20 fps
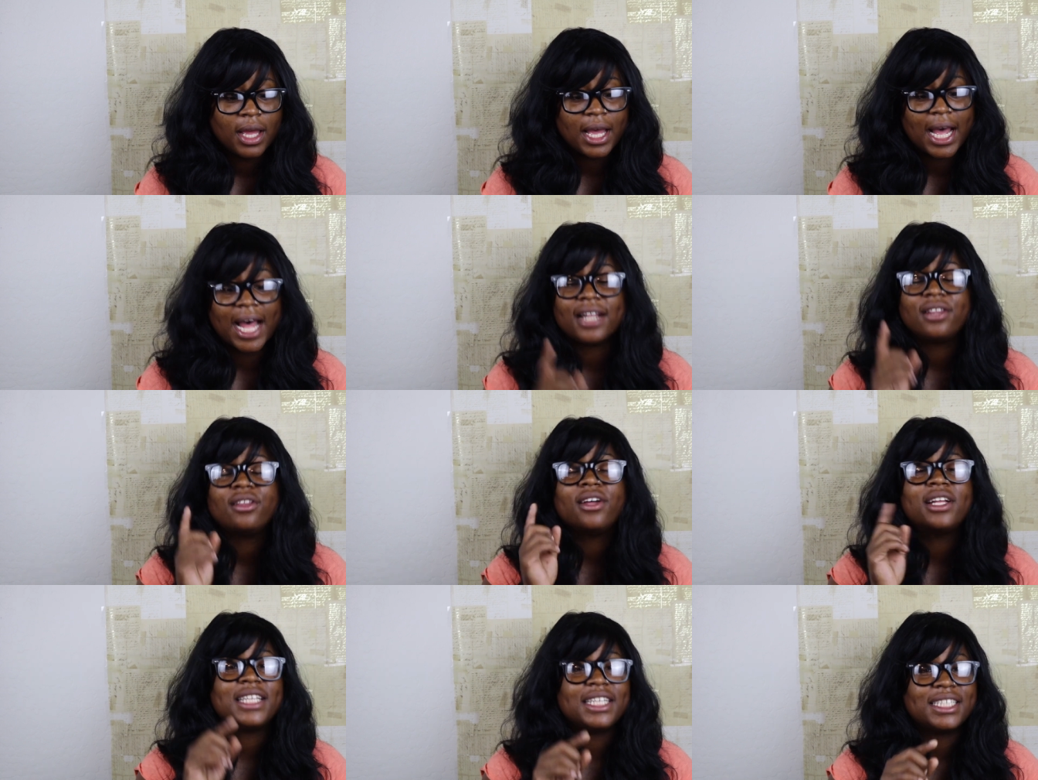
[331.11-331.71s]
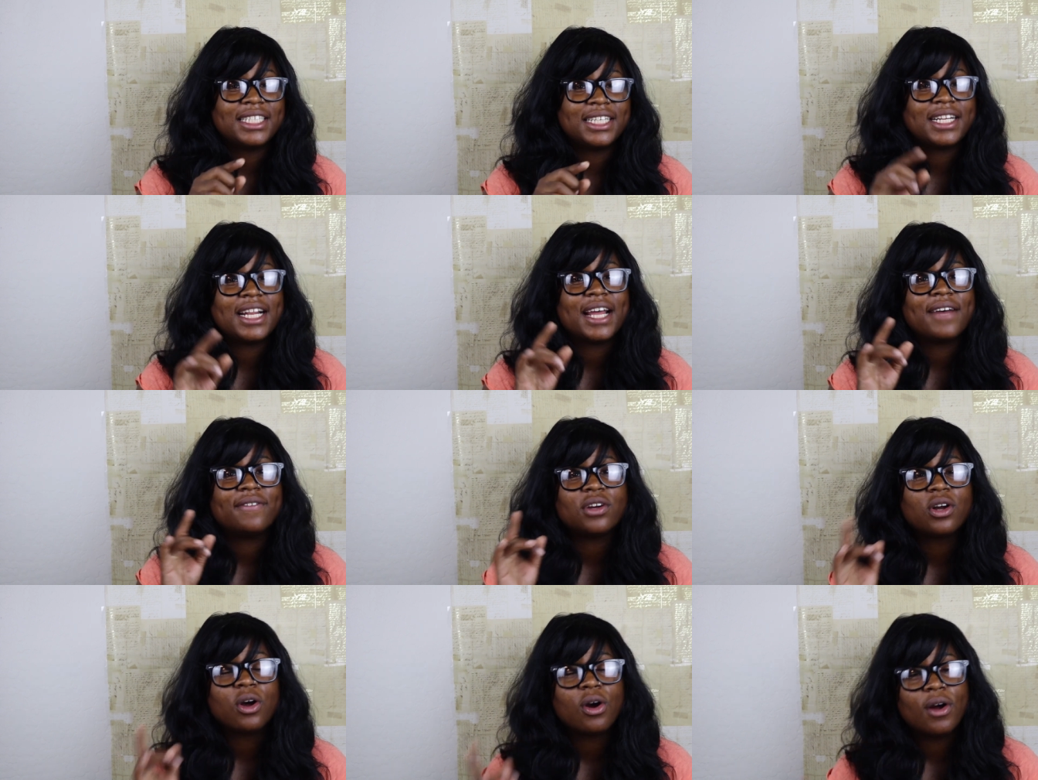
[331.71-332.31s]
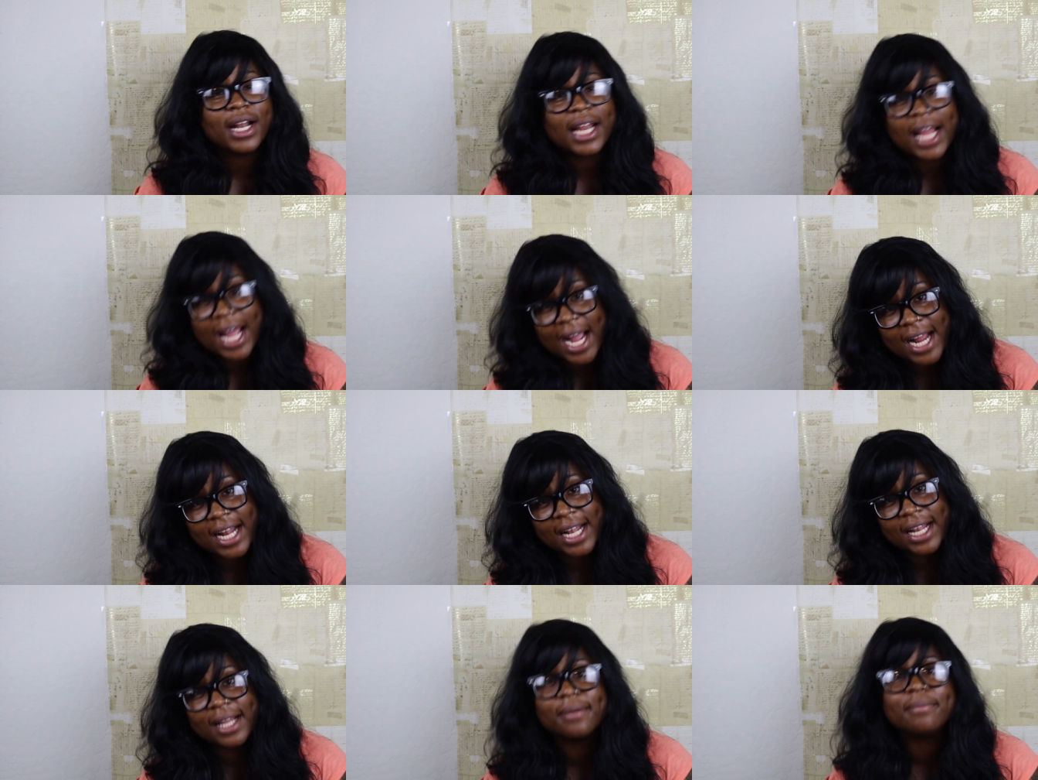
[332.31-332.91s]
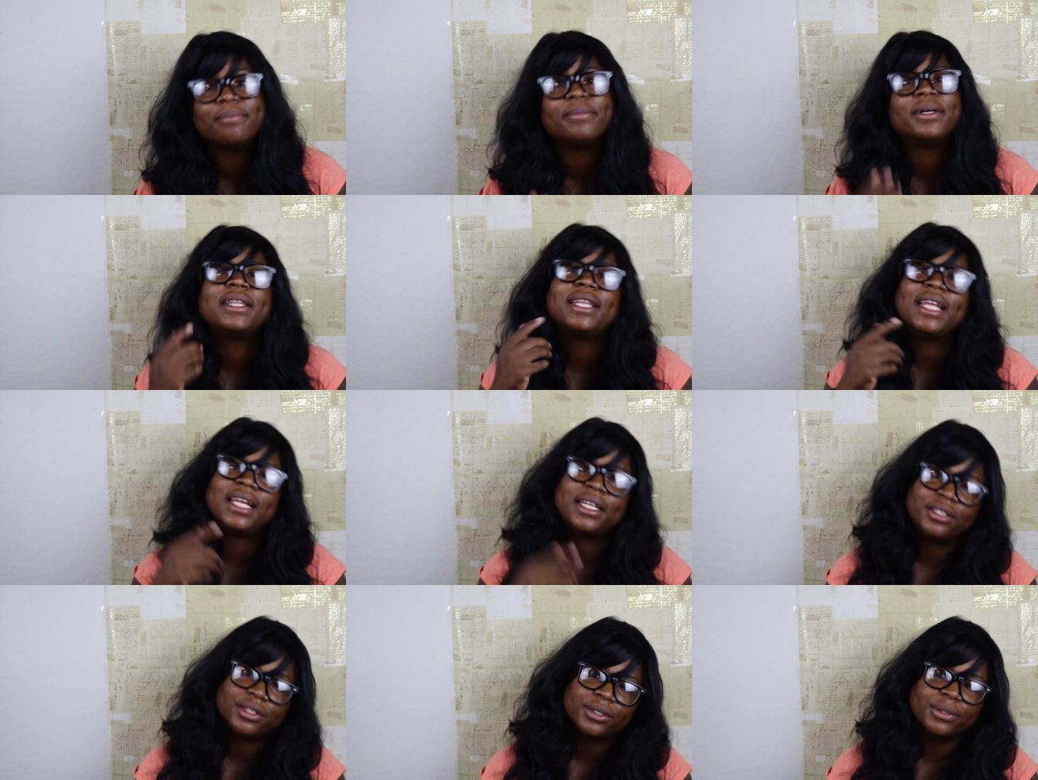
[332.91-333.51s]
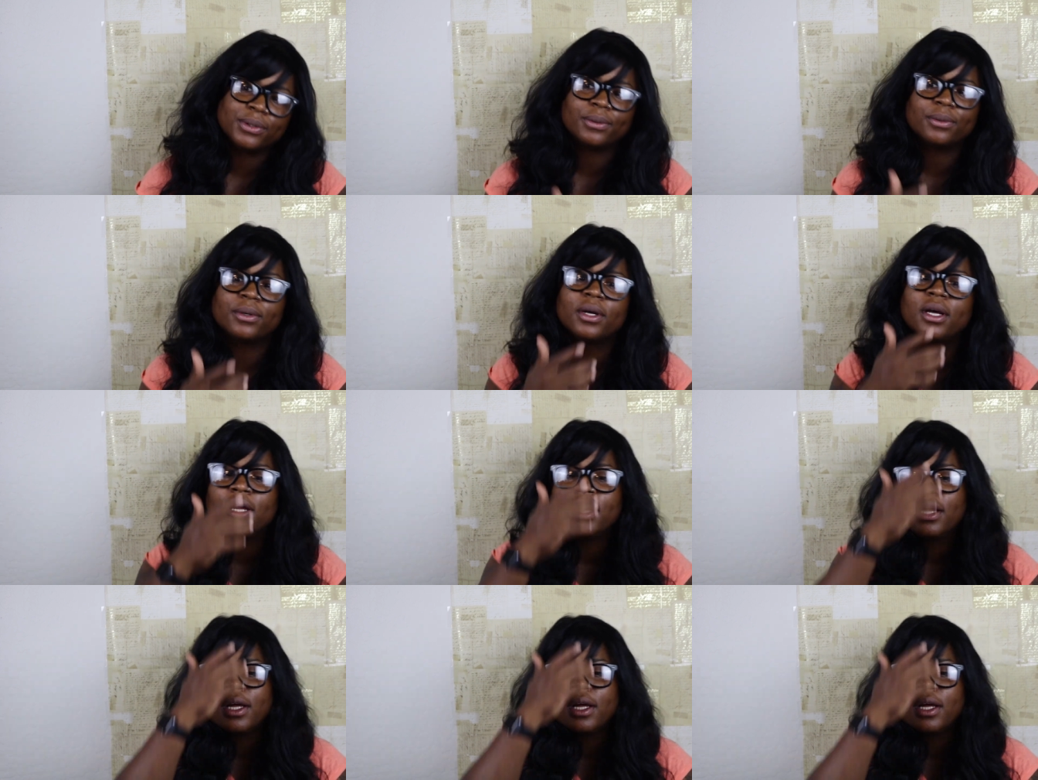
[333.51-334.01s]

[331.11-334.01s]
I thought they didn't have a Coney Island, but they do.